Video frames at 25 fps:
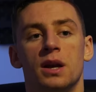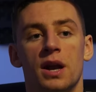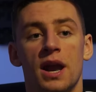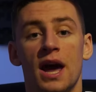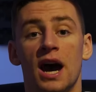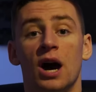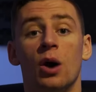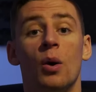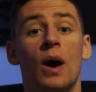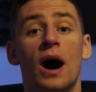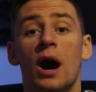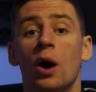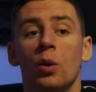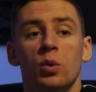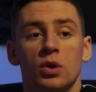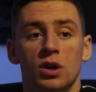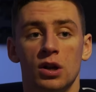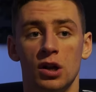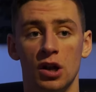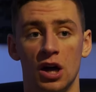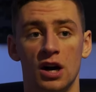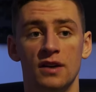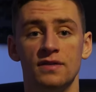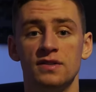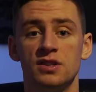Now, I would
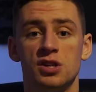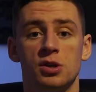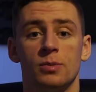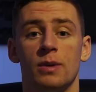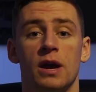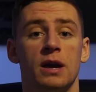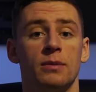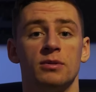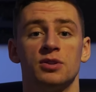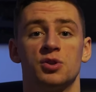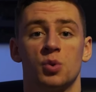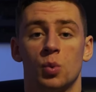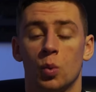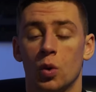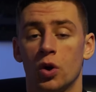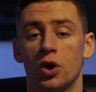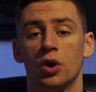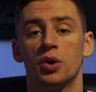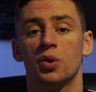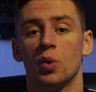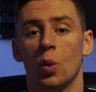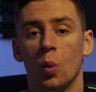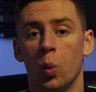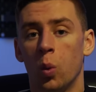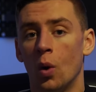love to be able to
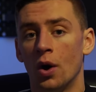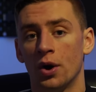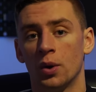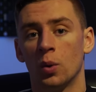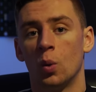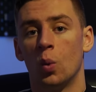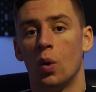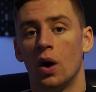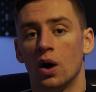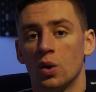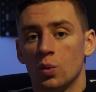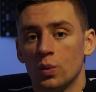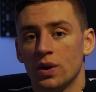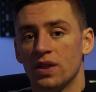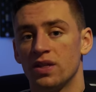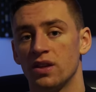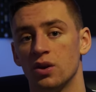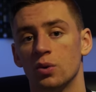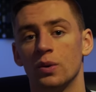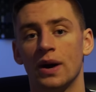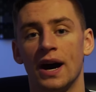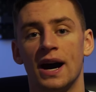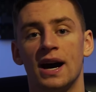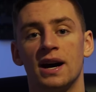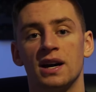work one-on-one with
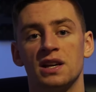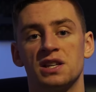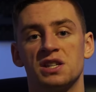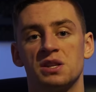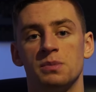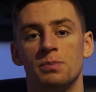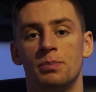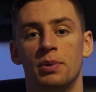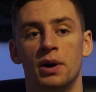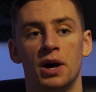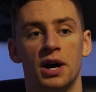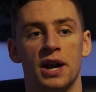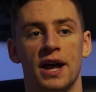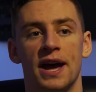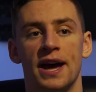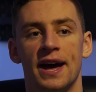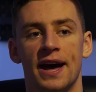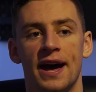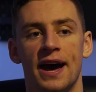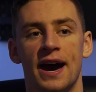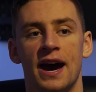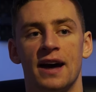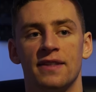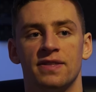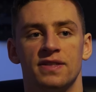you guys, but
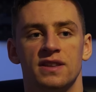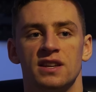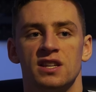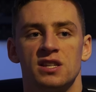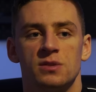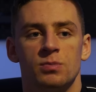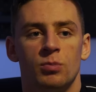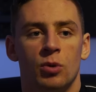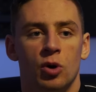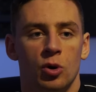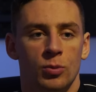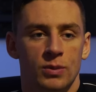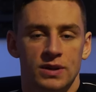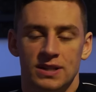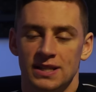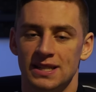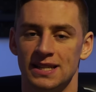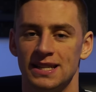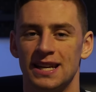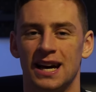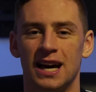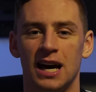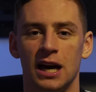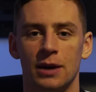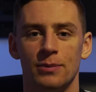at this moment in
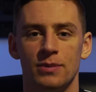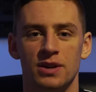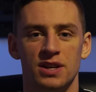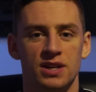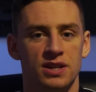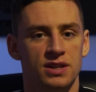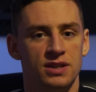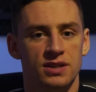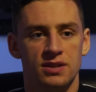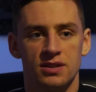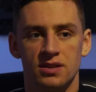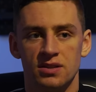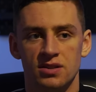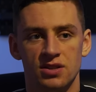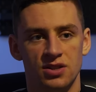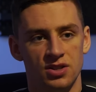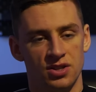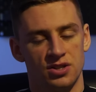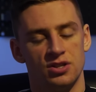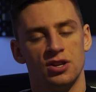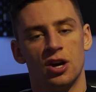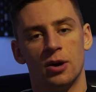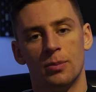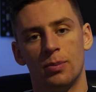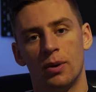time, it's
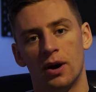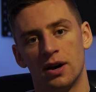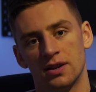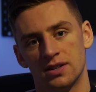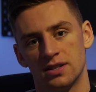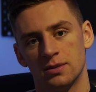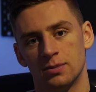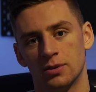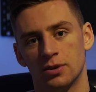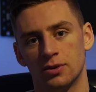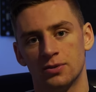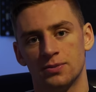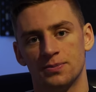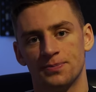just not possible.